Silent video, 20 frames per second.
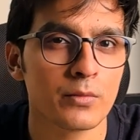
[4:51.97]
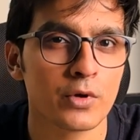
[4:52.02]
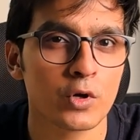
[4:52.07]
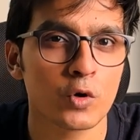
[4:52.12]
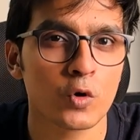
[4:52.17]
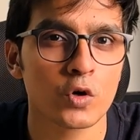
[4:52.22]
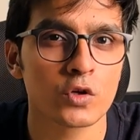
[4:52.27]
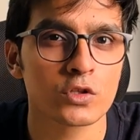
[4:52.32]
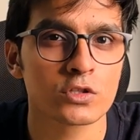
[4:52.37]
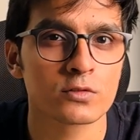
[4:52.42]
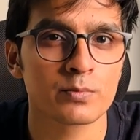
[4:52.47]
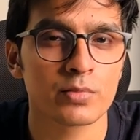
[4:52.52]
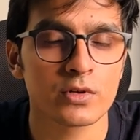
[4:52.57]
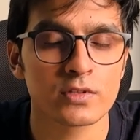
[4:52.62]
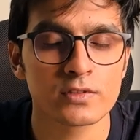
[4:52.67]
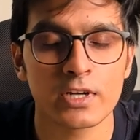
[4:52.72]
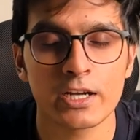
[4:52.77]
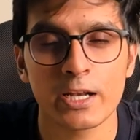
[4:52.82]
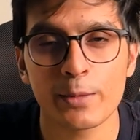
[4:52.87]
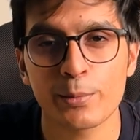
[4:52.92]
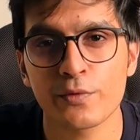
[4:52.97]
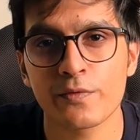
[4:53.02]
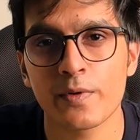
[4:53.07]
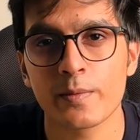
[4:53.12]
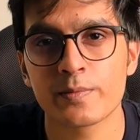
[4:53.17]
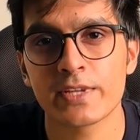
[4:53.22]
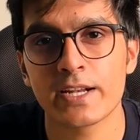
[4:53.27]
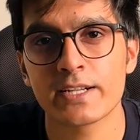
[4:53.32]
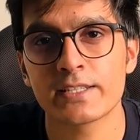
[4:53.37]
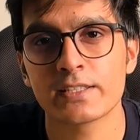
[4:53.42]
because personal type of
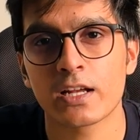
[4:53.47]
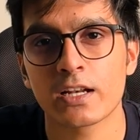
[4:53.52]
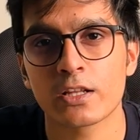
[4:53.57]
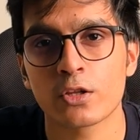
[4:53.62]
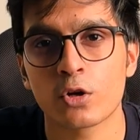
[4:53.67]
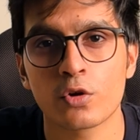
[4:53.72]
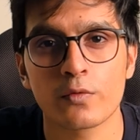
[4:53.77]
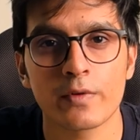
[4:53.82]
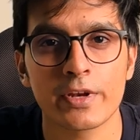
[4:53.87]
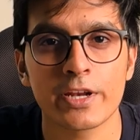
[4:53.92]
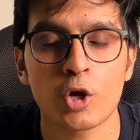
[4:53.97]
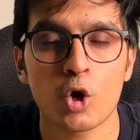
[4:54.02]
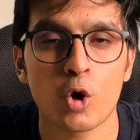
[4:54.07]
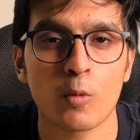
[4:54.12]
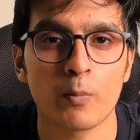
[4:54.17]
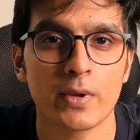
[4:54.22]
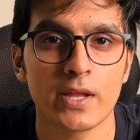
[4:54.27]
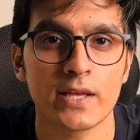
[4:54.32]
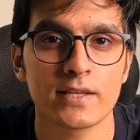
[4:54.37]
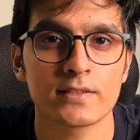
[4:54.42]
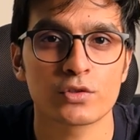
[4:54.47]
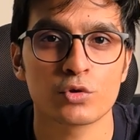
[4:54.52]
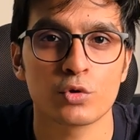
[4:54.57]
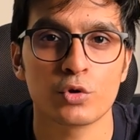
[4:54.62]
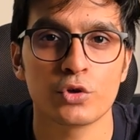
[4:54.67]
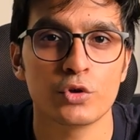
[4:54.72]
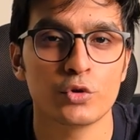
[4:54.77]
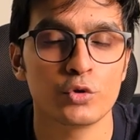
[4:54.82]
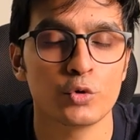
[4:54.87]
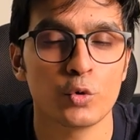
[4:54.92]
websites are not very complex. So
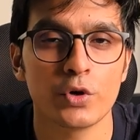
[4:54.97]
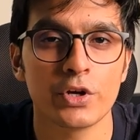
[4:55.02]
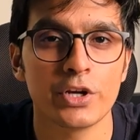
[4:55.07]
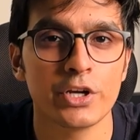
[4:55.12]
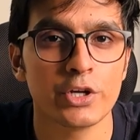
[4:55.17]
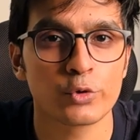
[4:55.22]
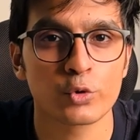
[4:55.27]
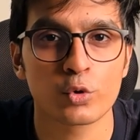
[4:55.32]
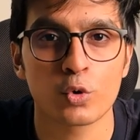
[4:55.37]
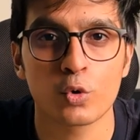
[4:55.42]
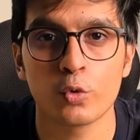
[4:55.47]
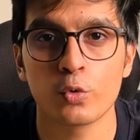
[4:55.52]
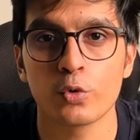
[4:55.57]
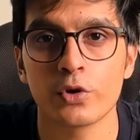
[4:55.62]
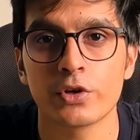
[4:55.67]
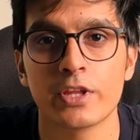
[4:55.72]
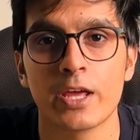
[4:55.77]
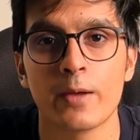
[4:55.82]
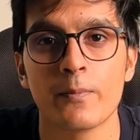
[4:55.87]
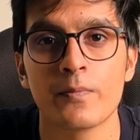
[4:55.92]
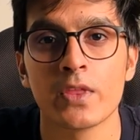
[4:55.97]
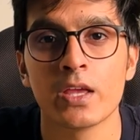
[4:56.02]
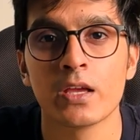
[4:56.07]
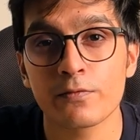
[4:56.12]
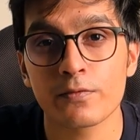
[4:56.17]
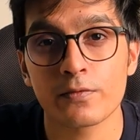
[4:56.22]
you don't need to code them.